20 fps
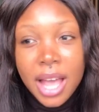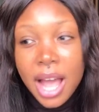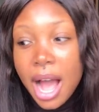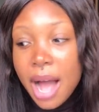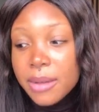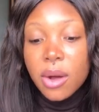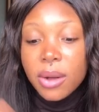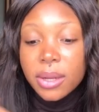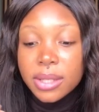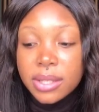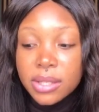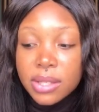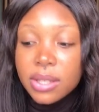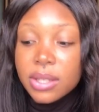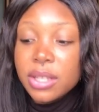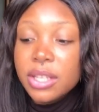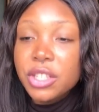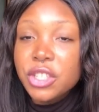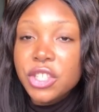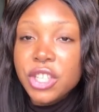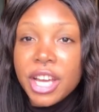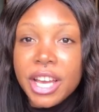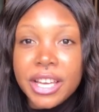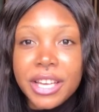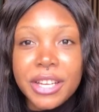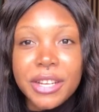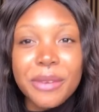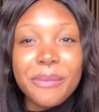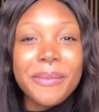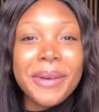I'm constantly
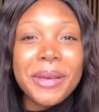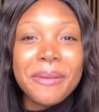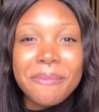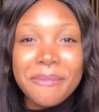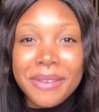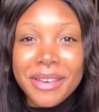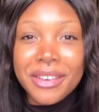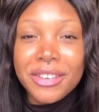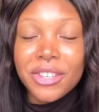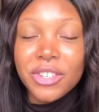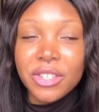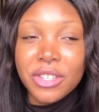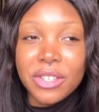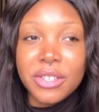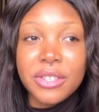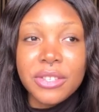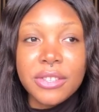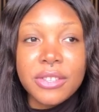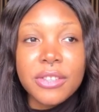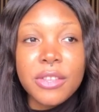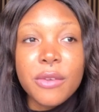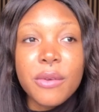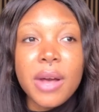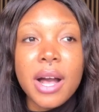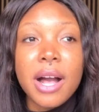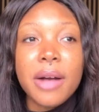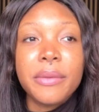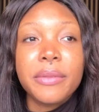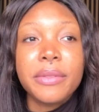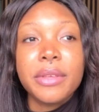checking on my patients to know
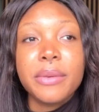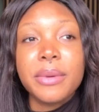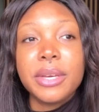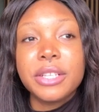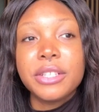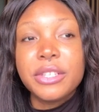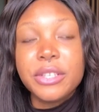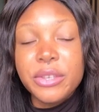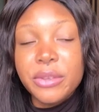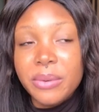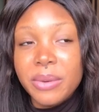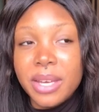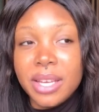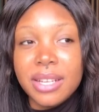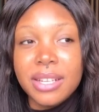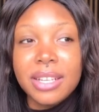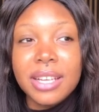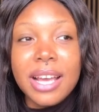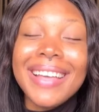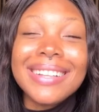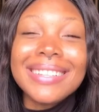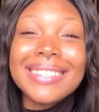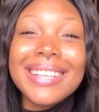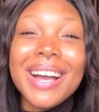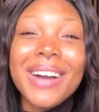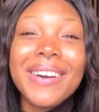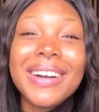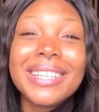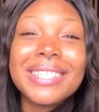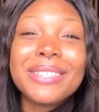how they were doing. That's
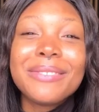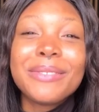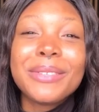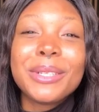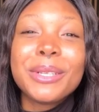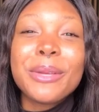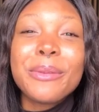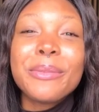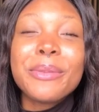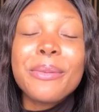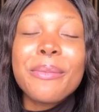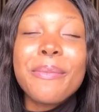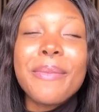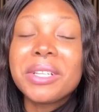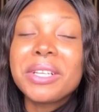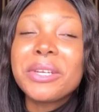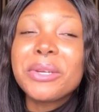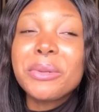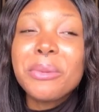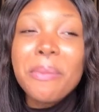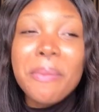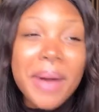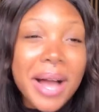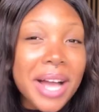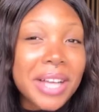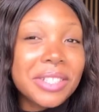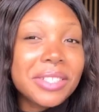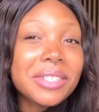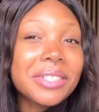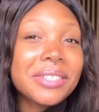how I developed a little
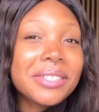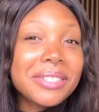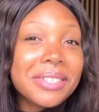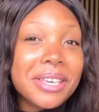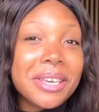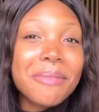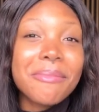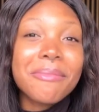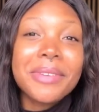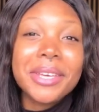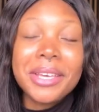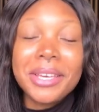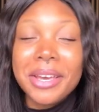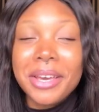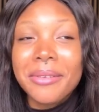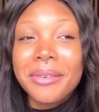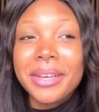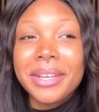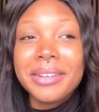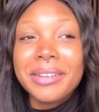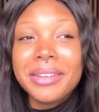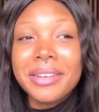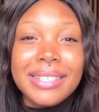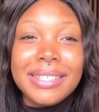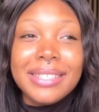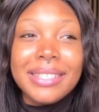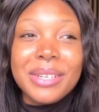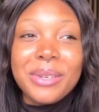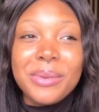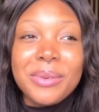passion to keep me going.
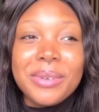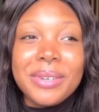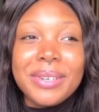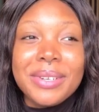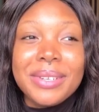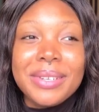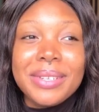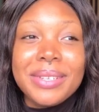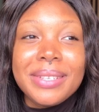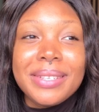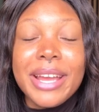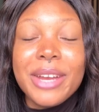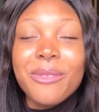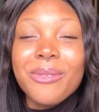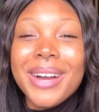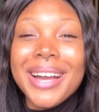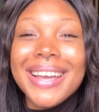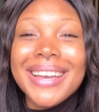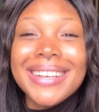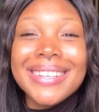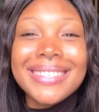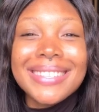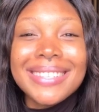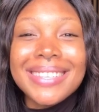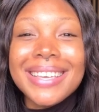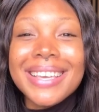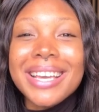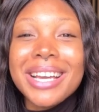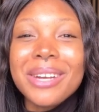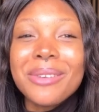There was
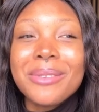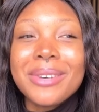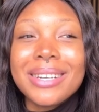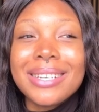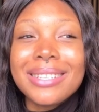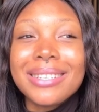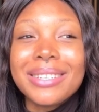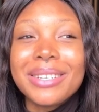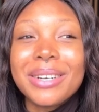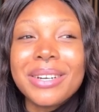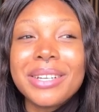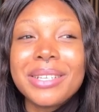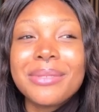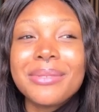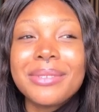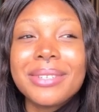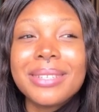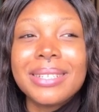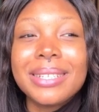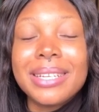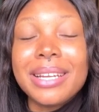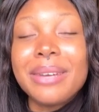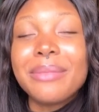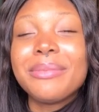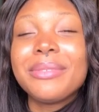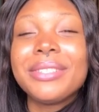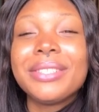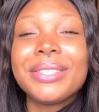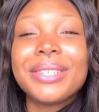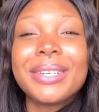NYSC, I worked in a hospital in
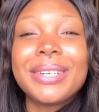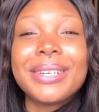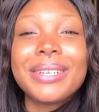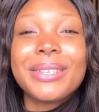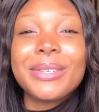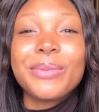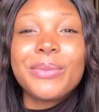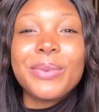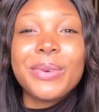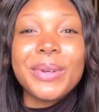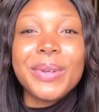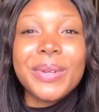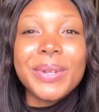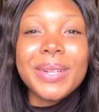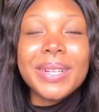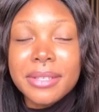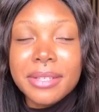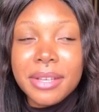Abuja as well.